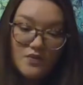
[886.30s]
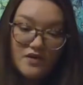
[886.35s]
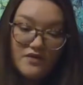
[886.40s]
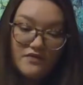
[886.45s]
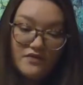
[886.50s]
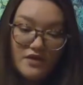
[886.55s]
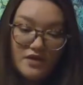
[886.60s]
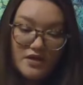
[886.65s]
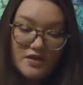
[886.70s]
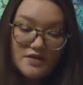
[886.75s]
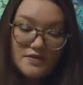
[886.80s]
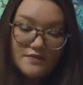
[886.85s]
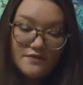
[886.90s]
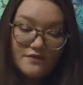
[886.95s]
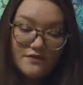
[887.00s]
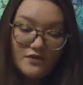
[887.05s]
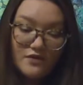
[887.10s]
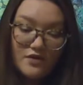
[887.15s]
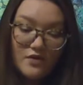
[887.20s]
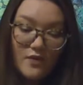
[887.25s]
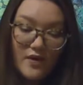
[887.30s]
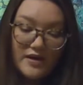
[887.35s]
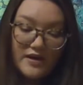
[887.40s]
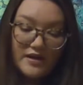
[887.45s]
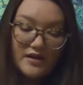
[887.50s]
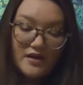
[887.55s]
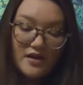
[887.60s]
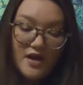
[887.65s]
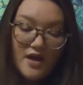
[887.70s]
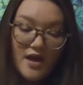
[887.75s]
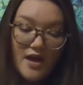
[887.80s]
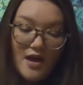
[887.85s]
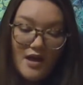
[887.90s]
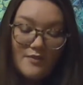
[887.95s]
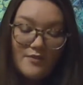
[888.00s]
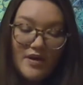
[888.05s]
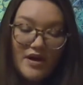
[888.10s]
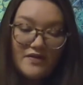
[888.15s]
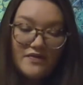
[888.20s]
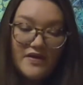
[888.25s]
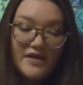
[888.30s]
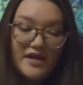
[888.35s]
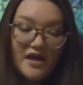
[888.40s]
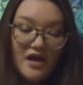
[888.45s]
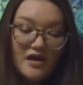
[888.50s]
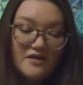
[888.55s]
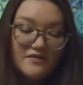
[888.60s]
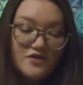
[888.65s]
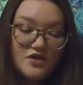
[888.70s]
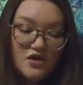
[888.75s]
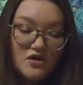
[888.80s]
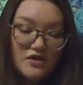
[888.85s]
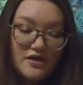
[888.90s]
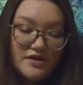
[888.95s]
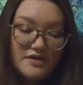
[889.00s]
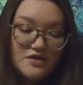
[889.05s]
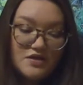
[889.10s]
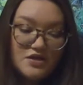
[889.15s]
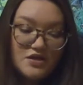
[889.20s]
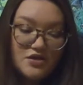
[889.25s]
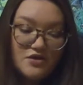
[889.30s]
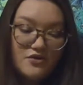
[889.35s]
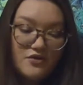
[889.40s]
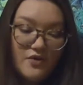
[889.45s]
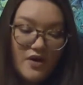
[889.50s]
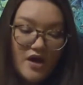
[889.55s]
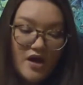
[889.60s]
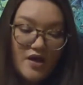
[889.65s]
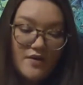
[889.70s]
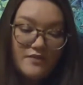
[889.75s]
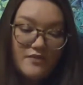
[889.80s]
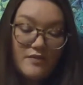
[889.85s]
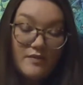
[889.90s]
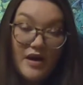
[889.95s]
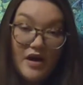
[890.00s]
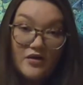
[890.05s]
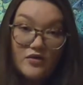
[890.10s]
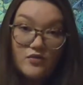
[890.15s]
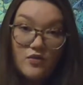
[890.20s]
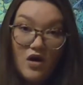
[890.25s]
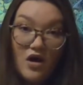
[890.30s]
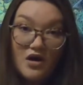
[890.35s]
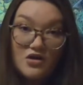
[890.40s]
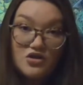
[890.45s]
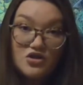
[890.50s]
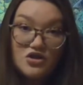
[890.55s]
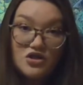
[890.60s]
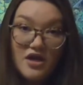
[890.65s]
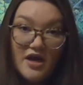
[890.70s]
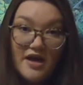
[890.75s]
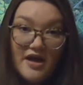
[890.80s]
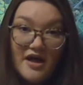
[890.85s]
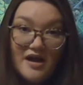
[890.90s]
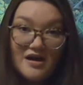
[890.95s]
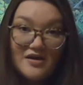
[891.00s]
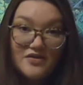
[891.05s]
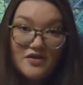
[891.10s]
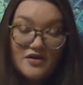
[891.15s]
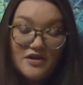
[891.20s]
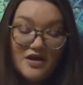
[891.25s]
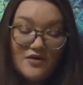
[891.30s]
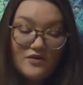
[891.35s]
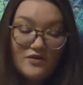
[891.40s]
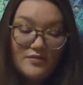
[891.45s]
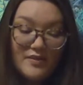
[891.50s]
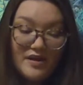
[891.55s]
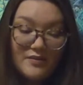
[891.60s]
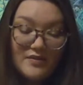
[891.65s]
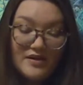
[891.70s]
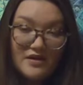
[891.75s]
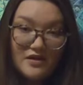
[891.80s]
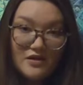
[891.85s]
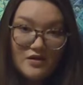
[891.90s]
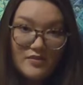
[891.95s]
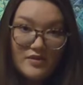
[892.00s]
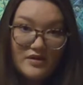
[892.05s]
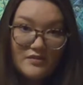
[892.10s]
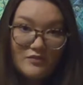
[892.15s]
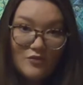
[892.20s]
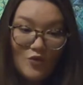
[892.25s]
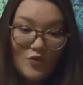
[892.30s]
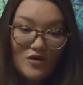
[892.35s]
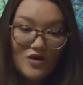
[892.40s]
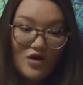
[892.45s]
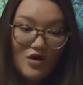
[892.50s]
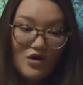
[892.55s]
one of these before the wedding, but they kind of turned into mouthwash. and I thought that would make me a little bit more